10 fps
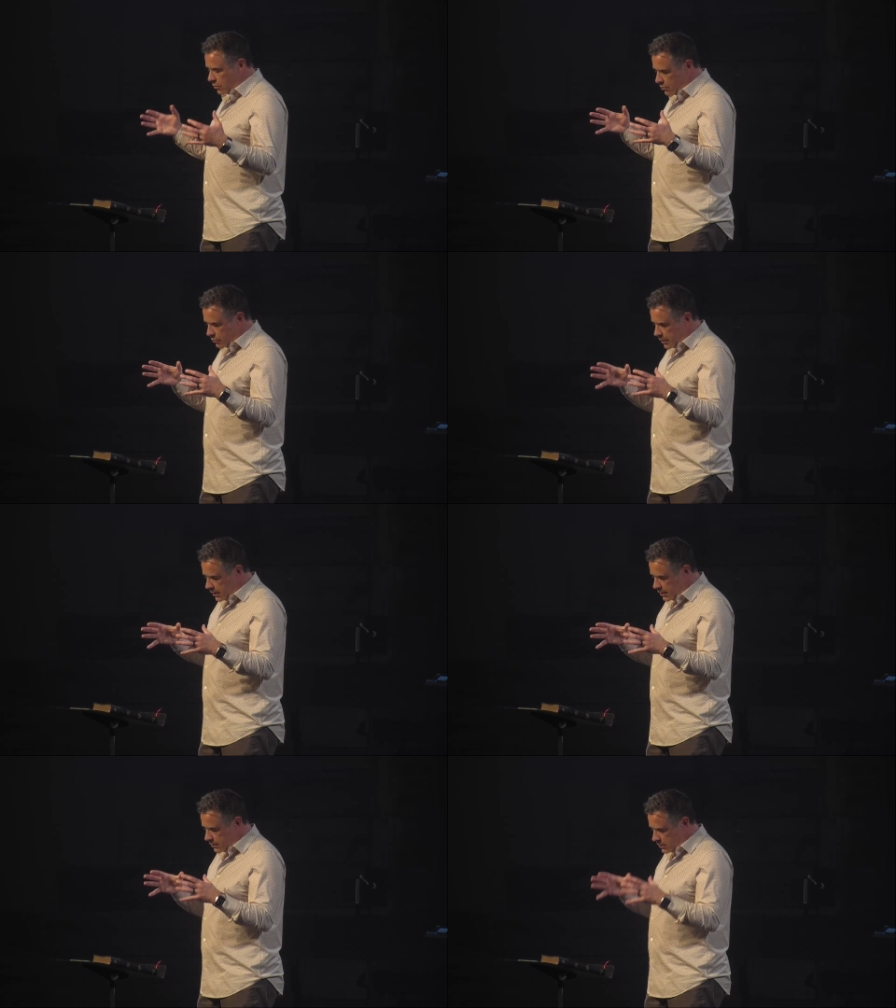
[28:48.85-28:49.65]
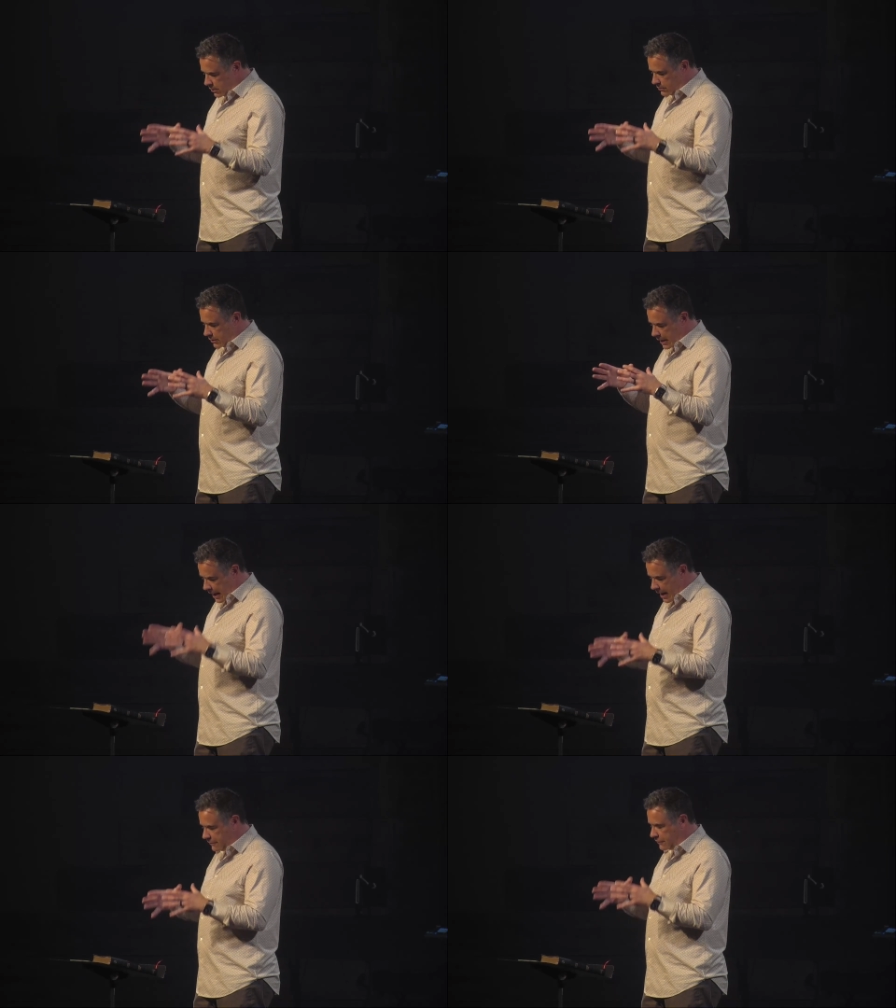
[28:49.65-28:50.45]
We don't
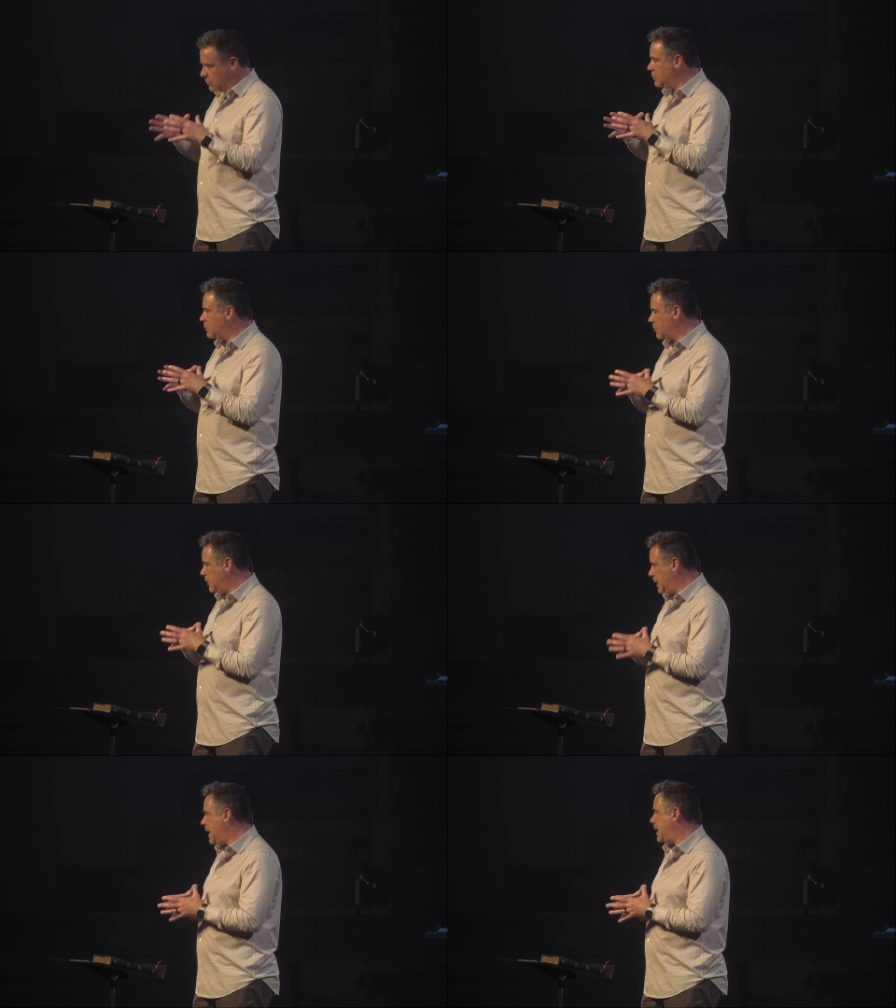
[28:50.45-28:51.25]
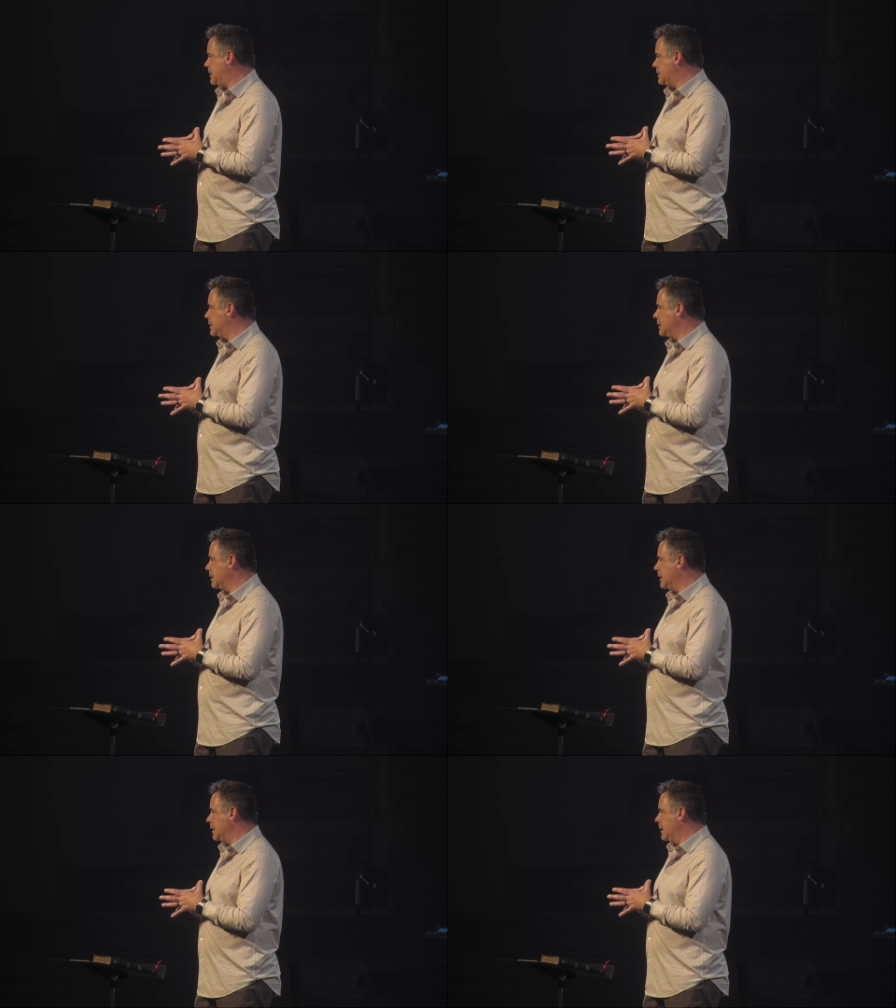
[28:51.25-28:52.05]
have to create
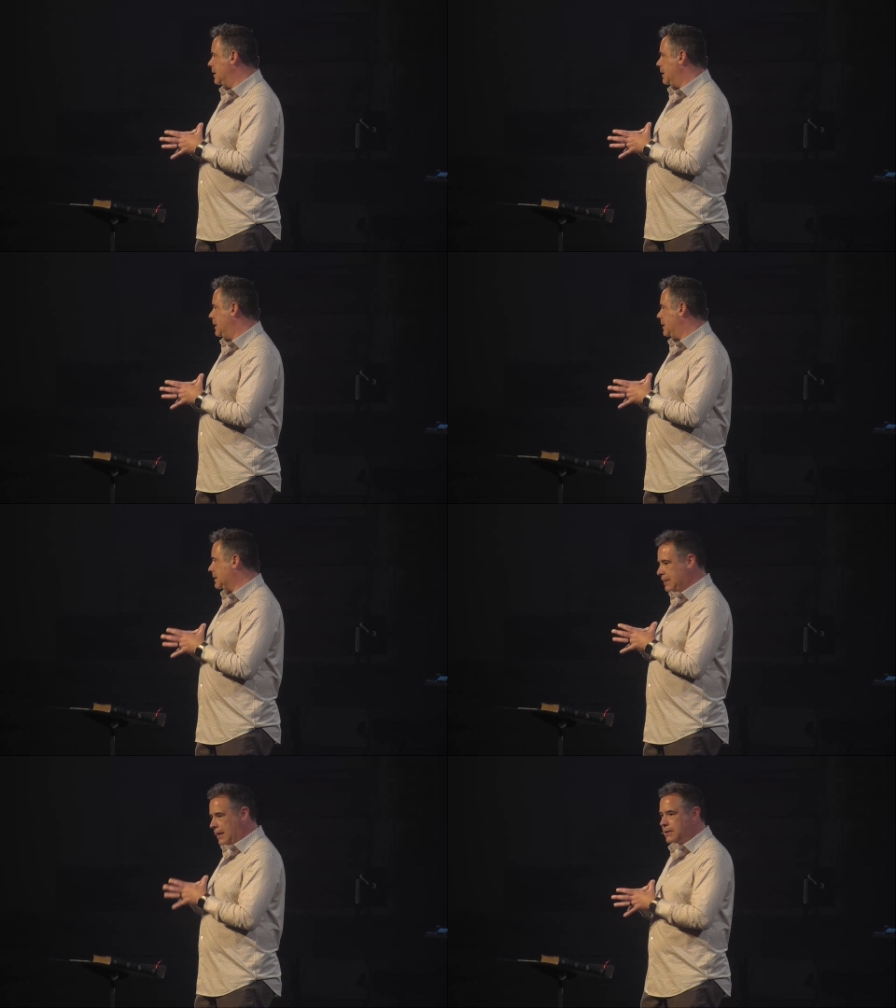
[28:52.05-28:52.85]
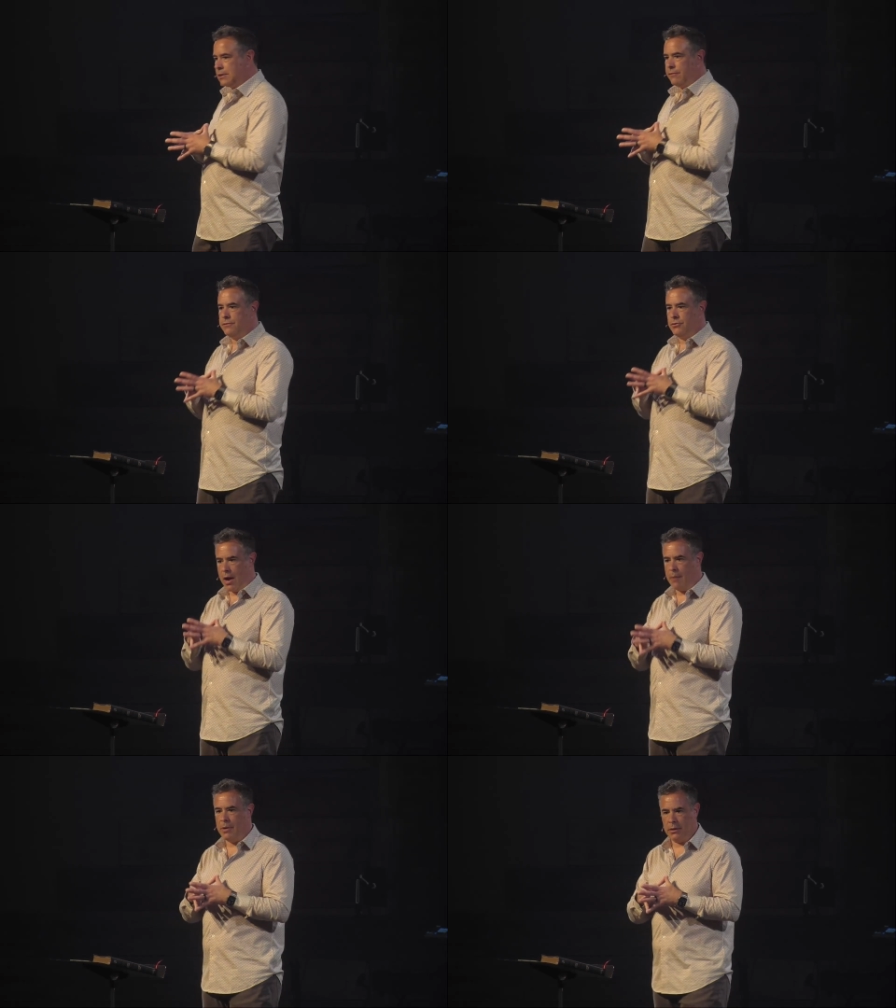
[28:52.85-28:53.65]
excessive
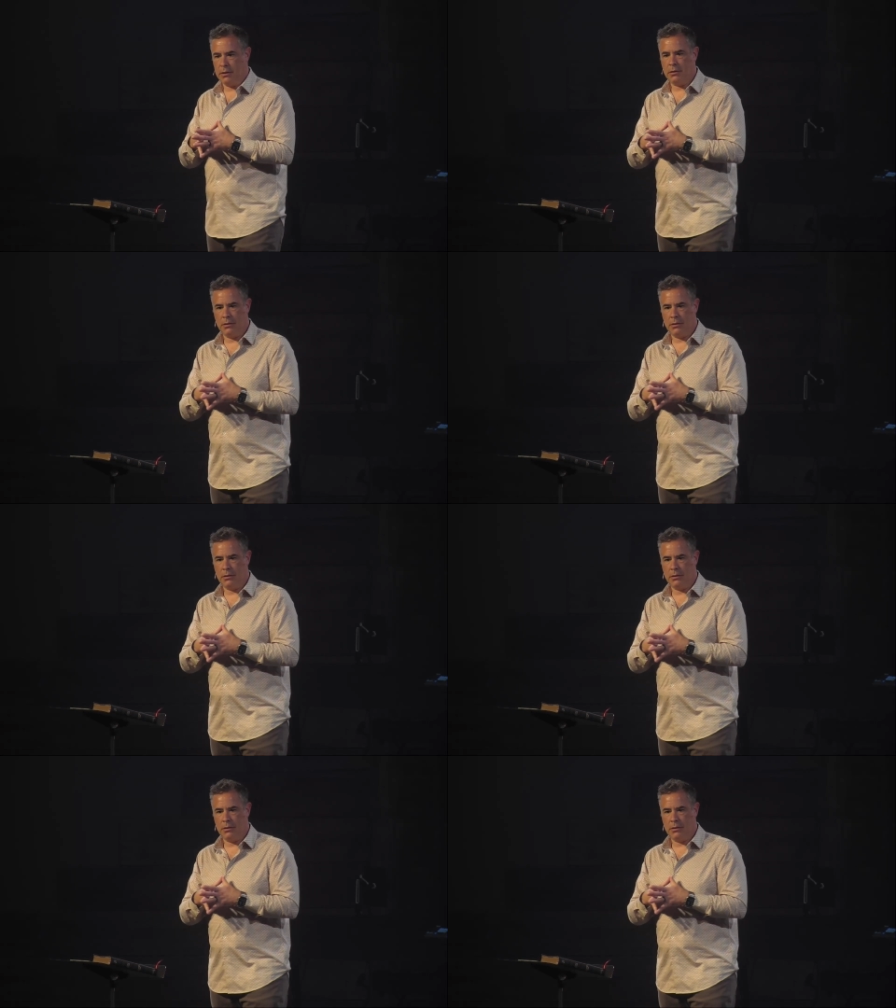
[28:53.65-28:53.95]
drama.